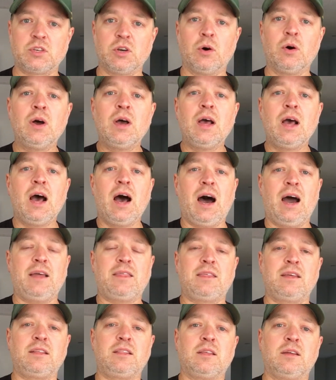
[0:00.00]
So I
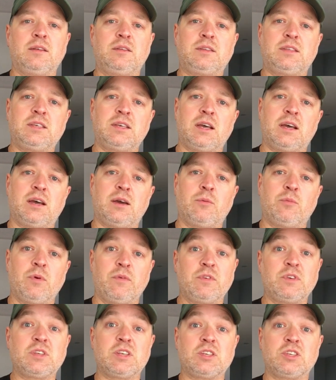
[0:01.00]
think that
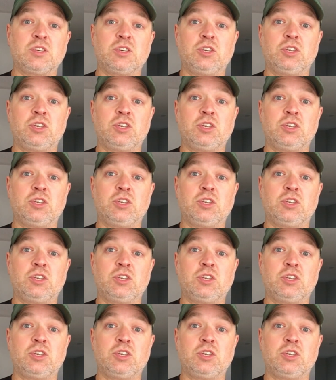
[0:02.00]
Rivers has a